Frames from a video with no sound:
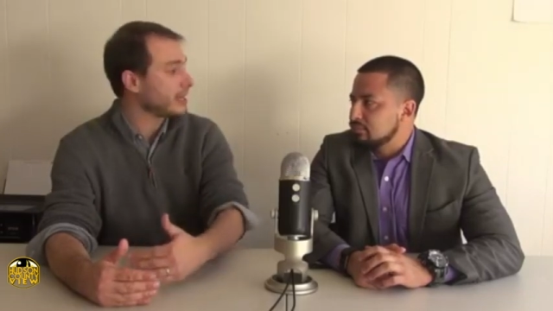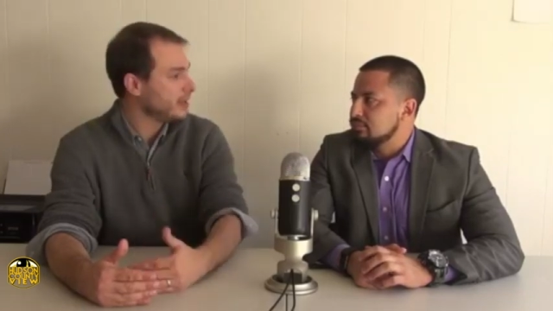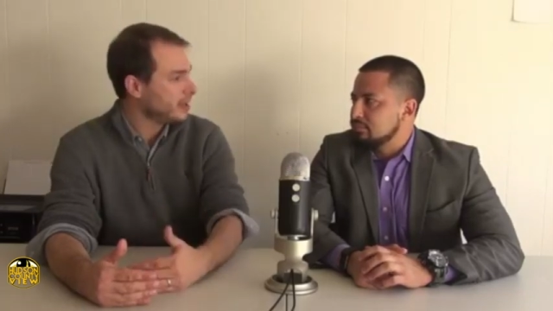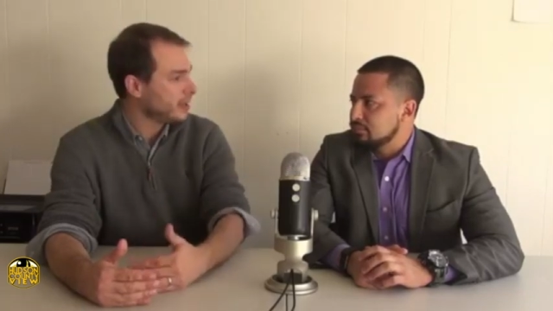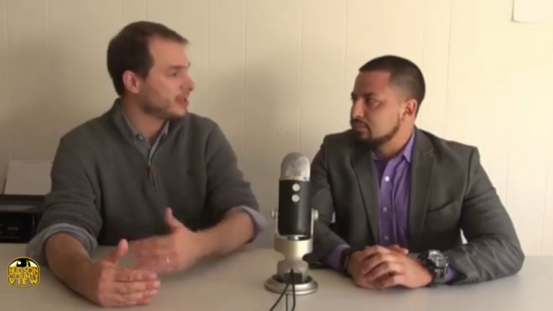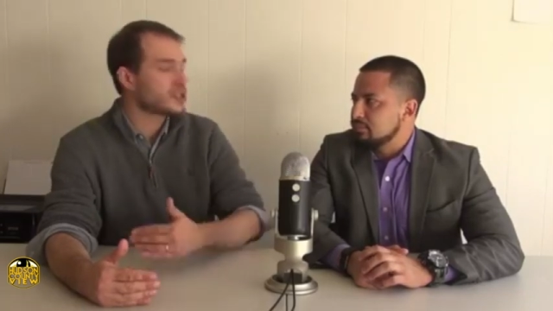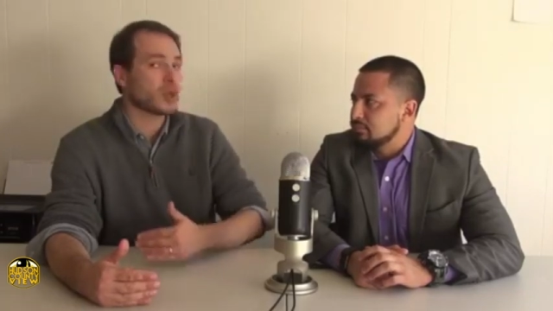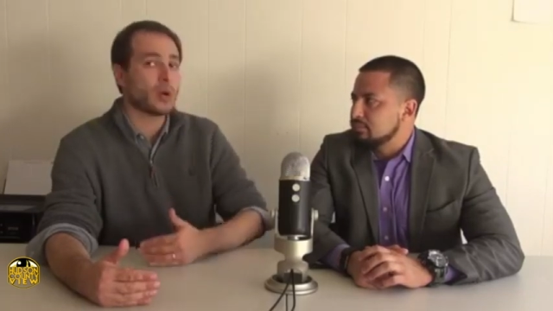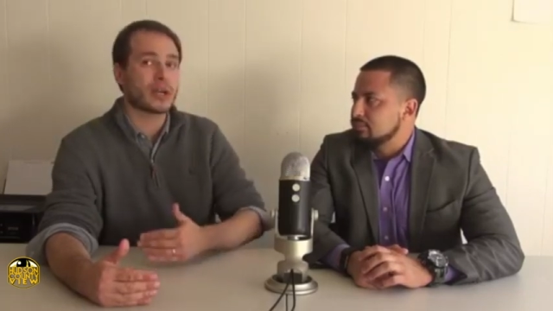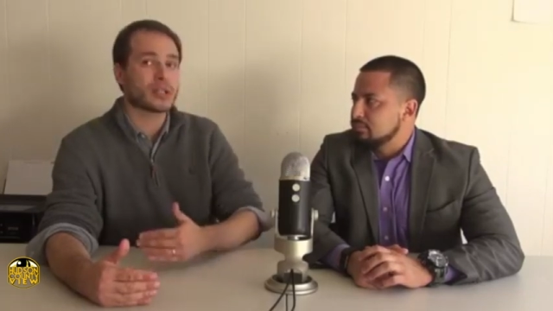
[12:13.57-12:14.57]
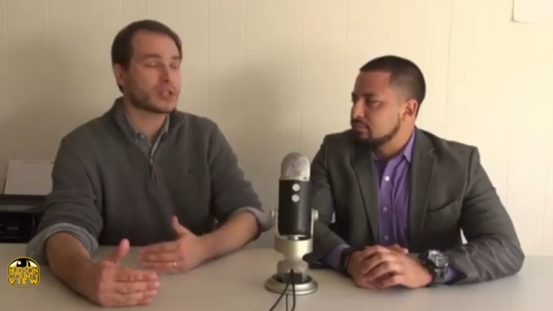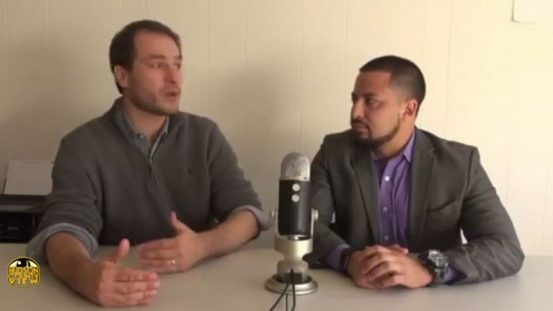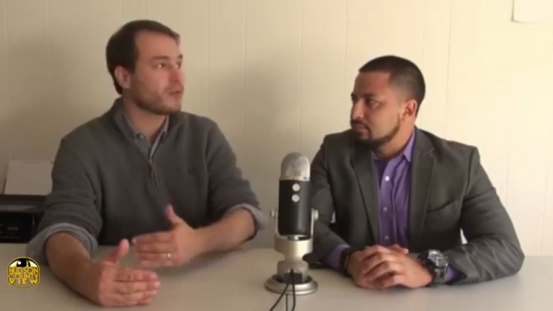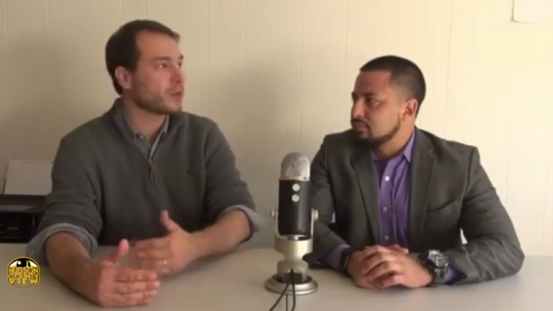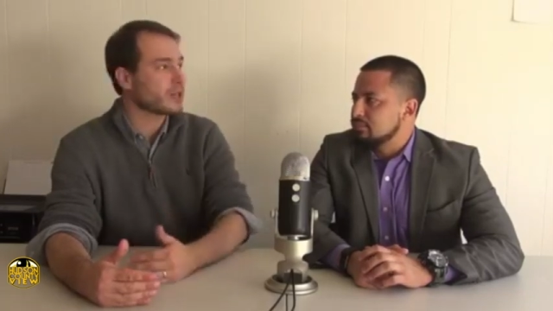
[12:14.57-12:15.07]
Speaker 1: and so on and so
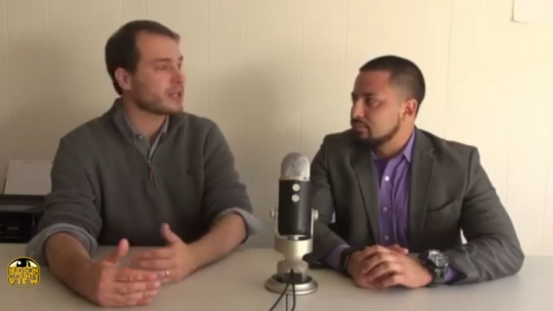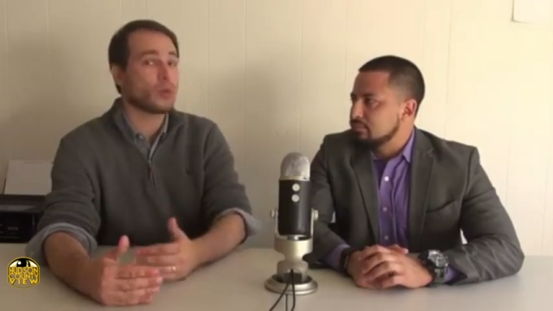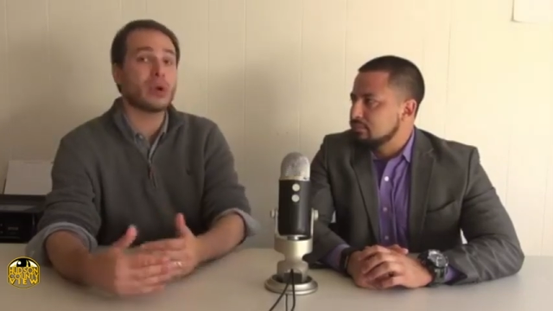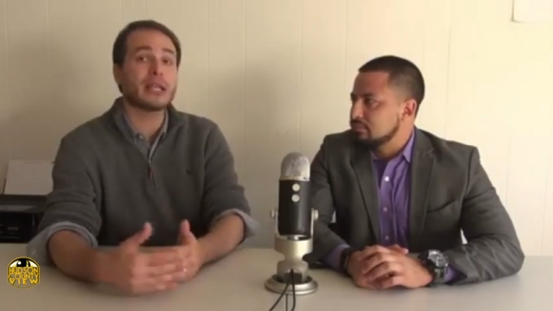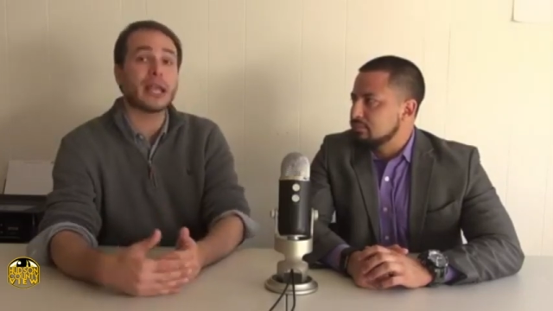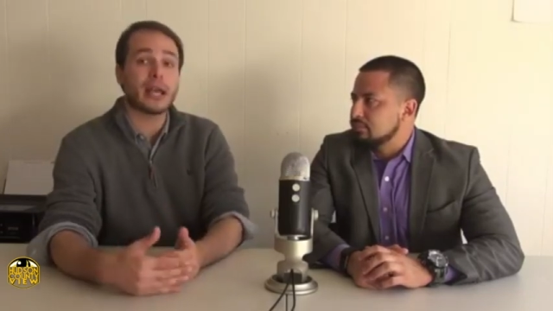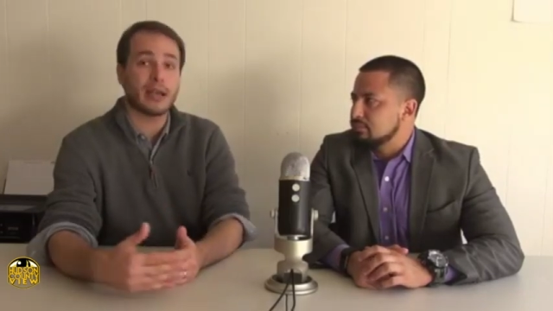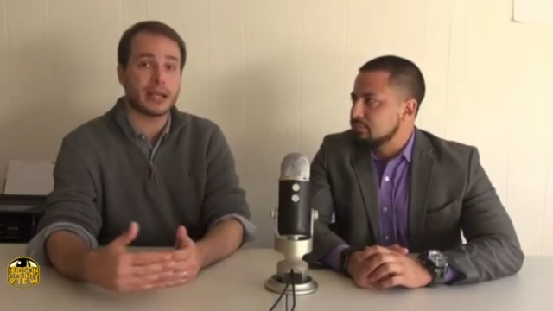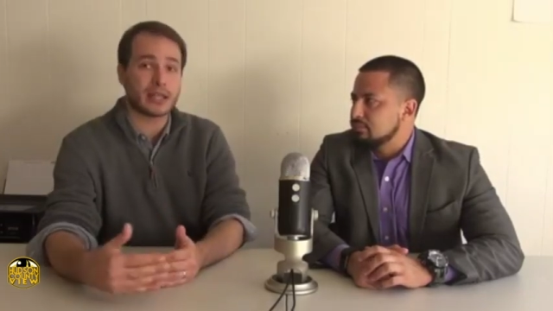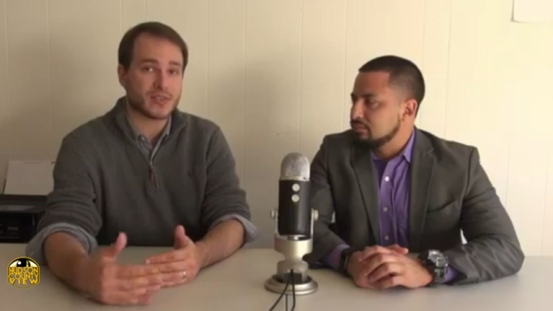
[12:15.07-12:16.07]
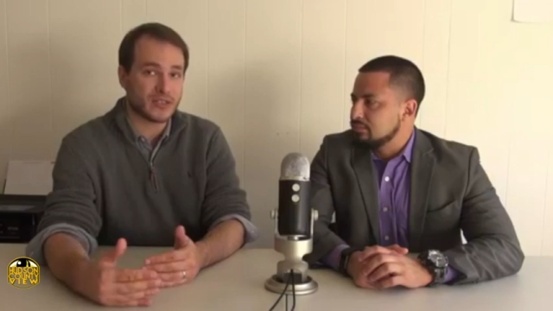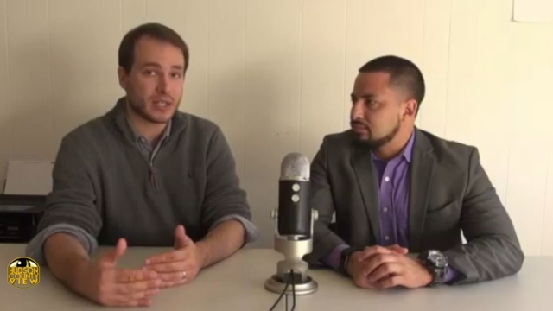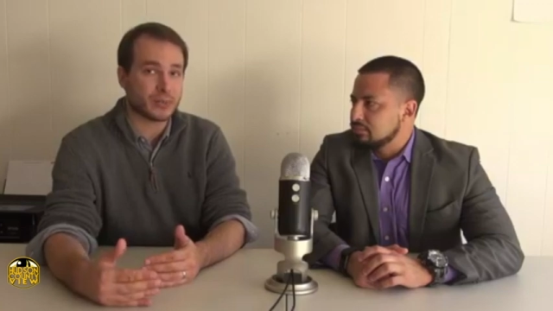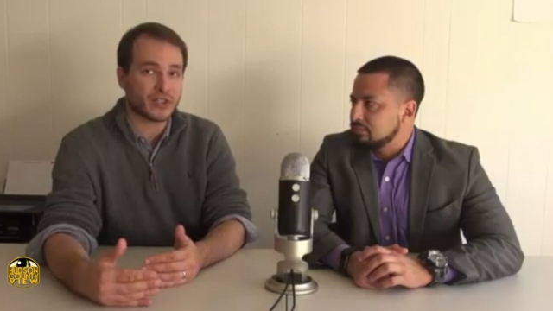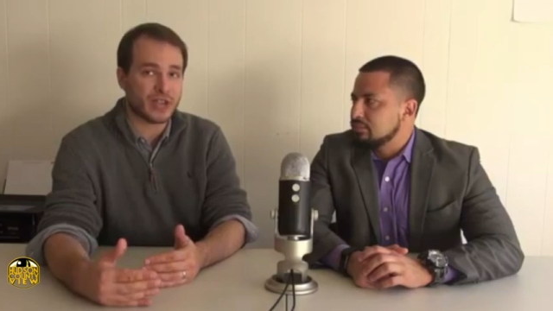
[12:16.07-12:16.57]
forth until one candidate gets
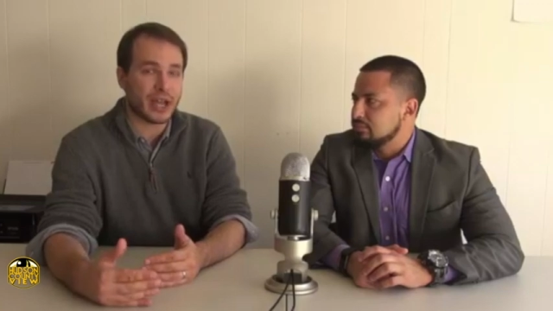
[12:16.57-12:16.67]
50%.